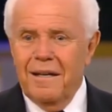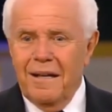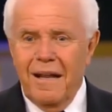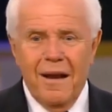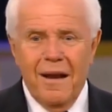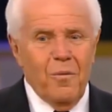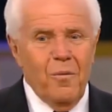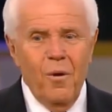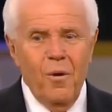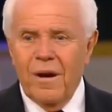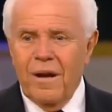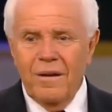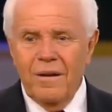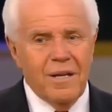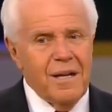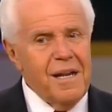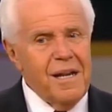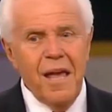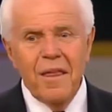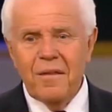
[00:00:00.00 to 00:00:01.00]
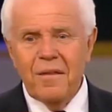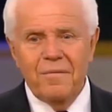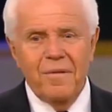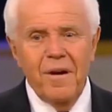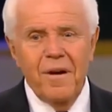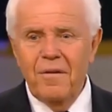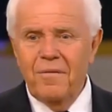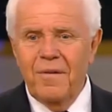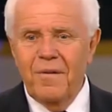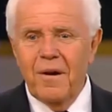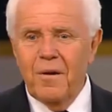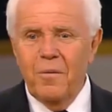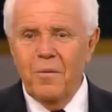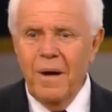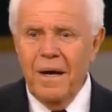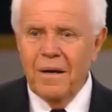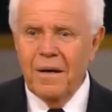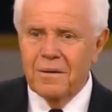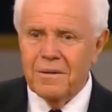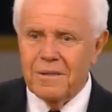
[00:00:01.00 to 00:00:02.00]
that are working together very, very
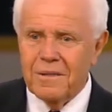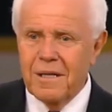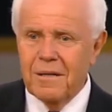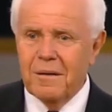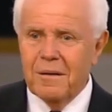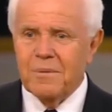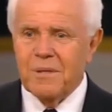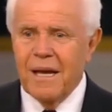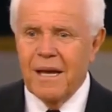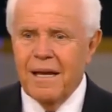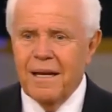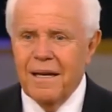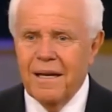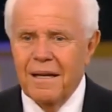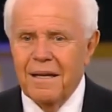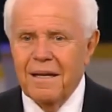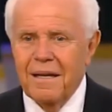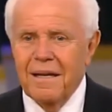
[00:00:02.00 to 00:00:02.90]
well. See what I'm saying?